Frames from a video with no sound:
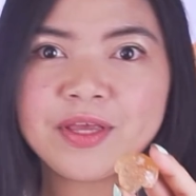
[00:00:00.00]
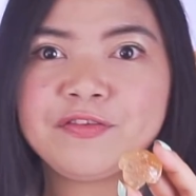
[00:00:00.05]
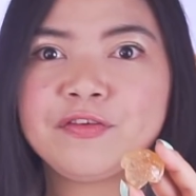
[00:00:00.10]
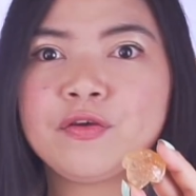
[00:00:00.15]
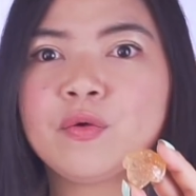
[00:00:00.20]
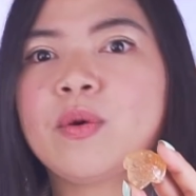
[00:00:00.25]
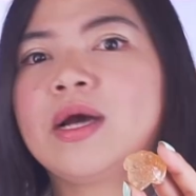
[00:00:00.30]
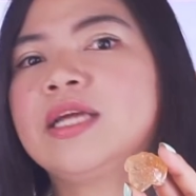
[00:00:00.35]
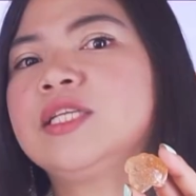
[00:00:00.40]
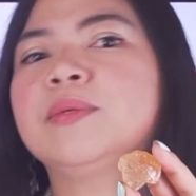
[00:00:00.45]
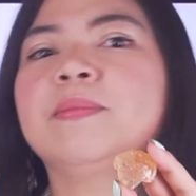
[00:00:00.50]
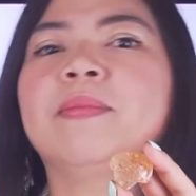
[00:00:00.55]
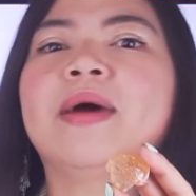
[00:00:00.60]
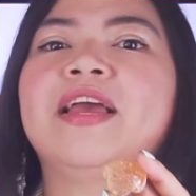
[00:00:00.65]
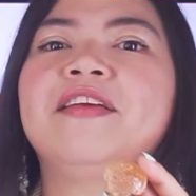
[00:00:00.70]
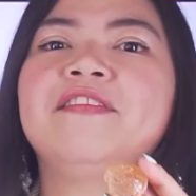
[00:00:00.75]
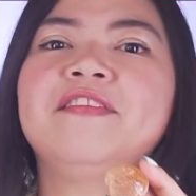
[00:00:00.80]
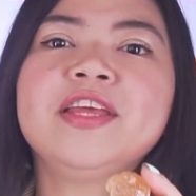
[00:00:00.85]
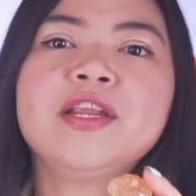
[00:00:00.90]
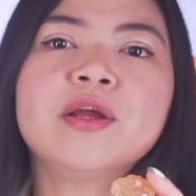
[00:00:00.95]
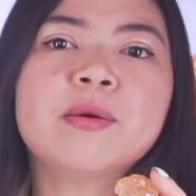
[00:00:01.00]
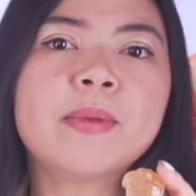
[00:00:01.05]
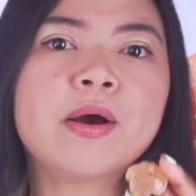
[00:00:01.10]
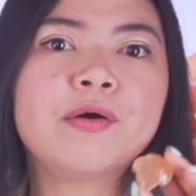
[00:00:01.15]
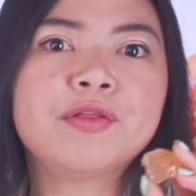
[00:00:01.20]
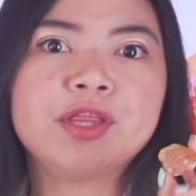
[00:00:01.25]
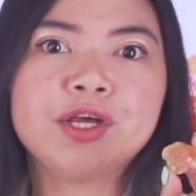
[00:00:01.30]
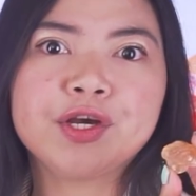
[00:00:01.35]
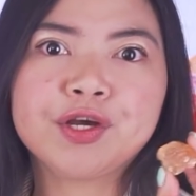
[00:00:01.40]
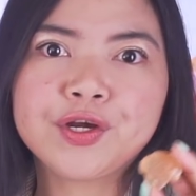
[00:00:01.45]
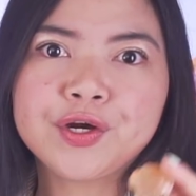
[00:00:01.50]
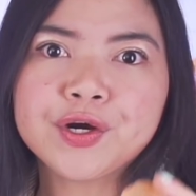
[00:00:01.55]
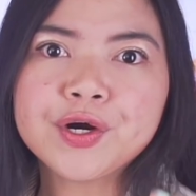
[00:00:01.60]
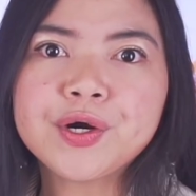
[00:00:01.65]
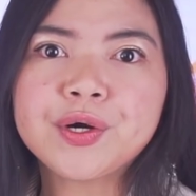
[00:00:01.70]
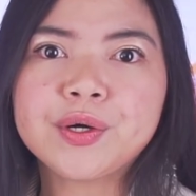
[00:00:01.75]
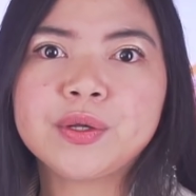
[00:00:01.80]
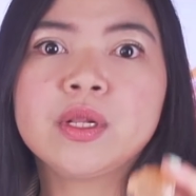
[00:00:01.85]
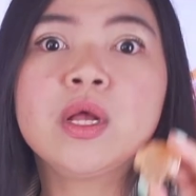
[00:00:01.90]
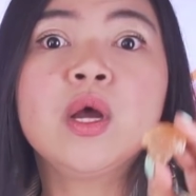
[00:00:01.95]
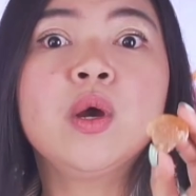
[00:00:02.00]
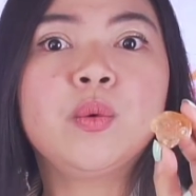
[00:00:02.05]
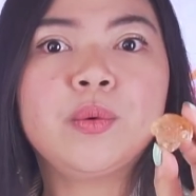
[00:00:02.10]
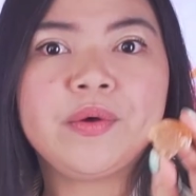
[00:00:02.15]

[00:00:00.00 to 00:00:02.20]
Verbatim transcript: if you watch my video about the girl